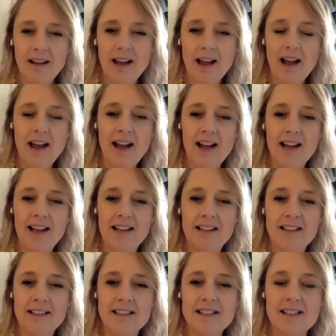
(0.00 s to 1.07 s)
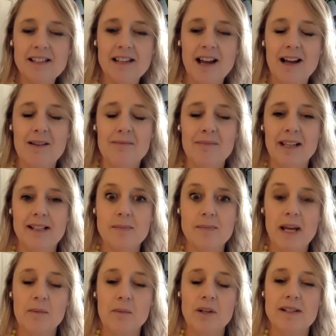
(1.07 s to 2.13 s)
and
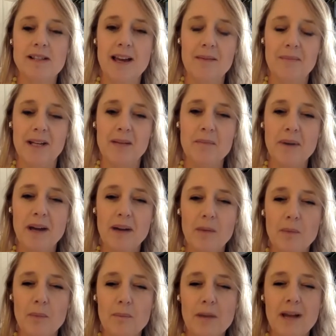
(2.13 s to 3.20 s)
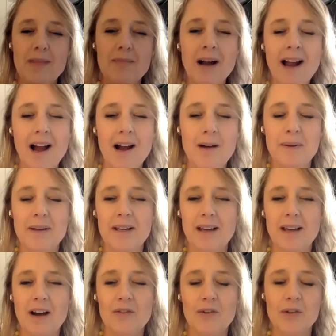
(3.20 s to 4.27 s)
explain what's happening. But it might be
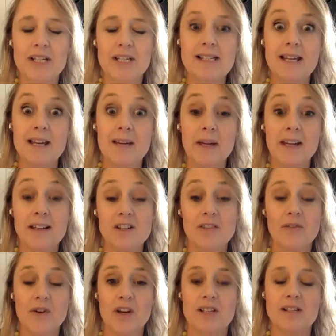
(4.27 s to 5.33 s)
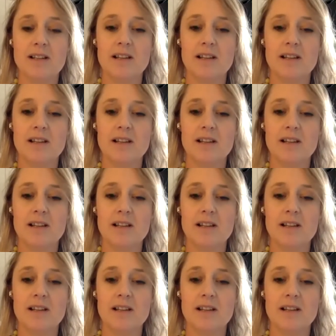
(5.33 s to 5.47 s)
helpful to see a picture first.